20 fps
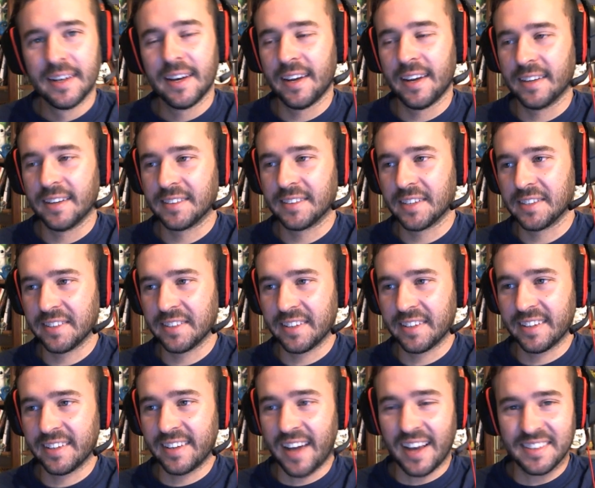and it turns
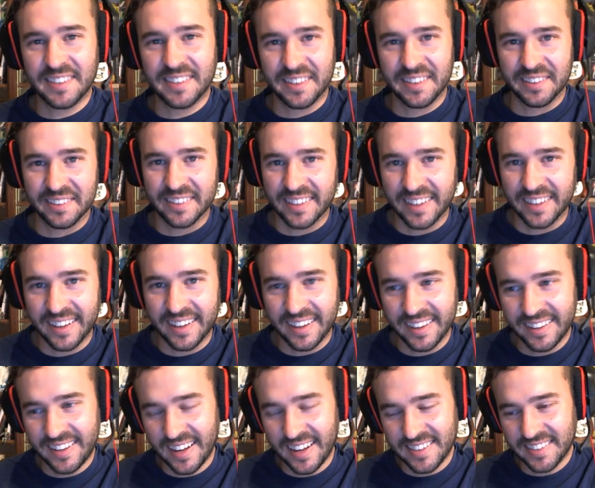into a nice little
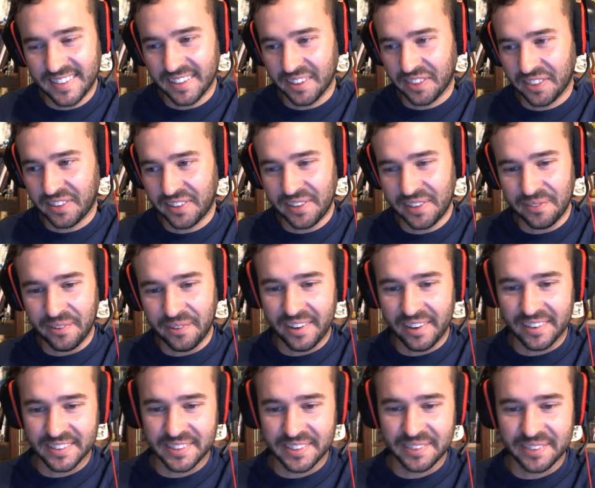
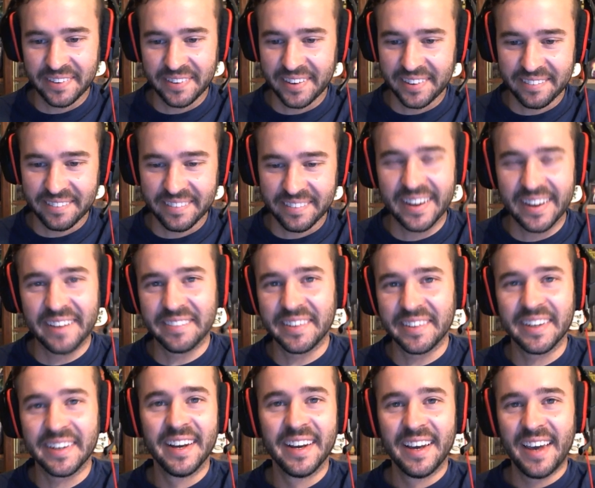3/1 or 2/1 or whatever,